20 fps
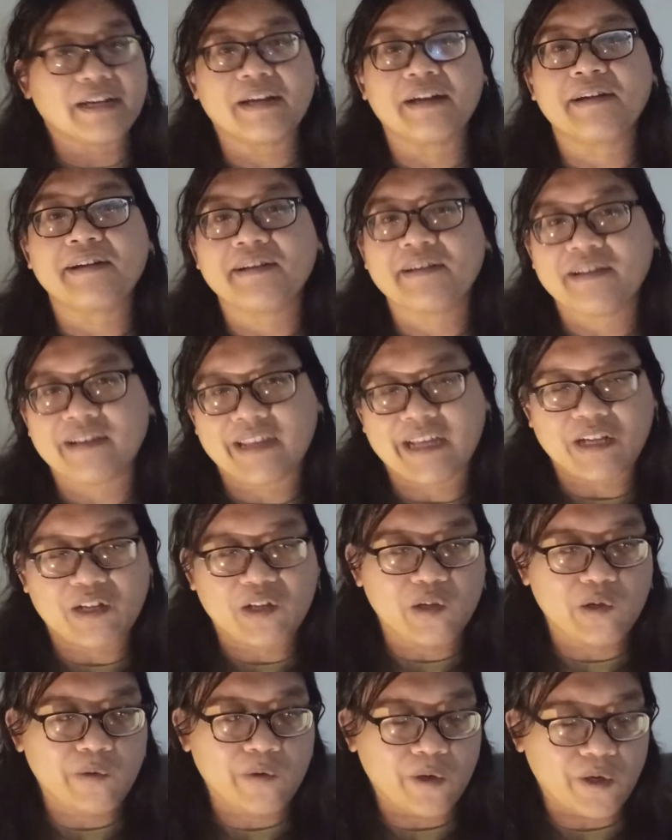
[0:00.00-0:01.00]
girl that
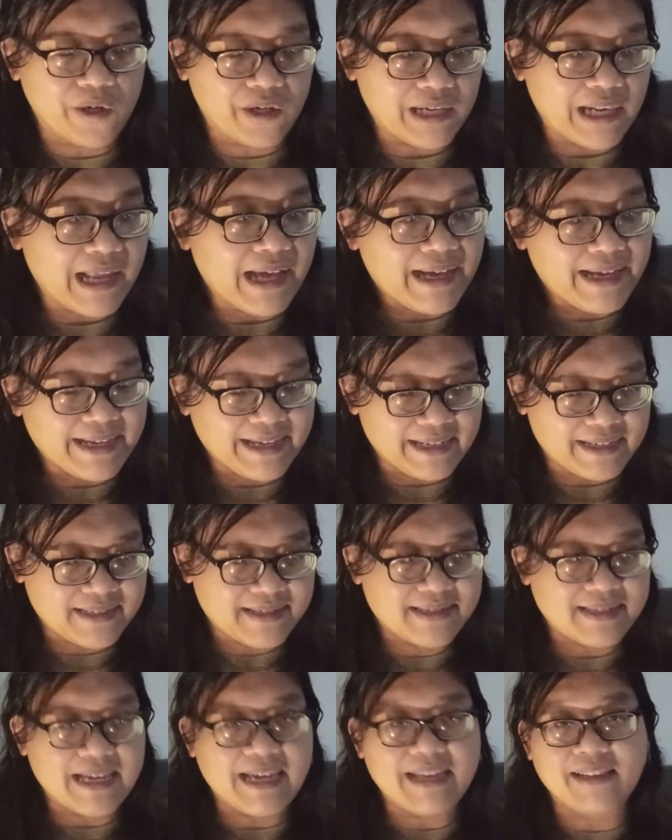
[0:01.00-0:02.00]
Luo
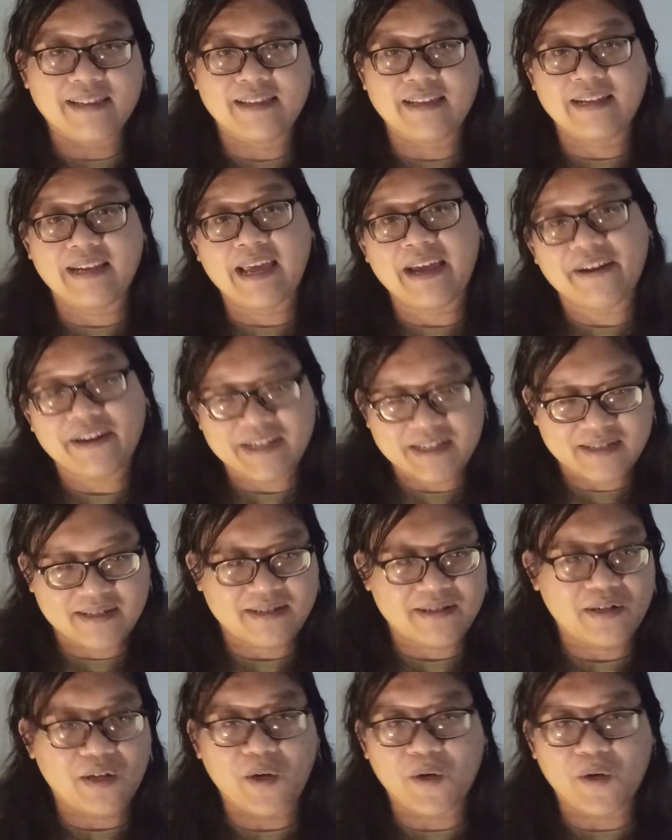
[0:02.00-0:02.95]
likes and the narrator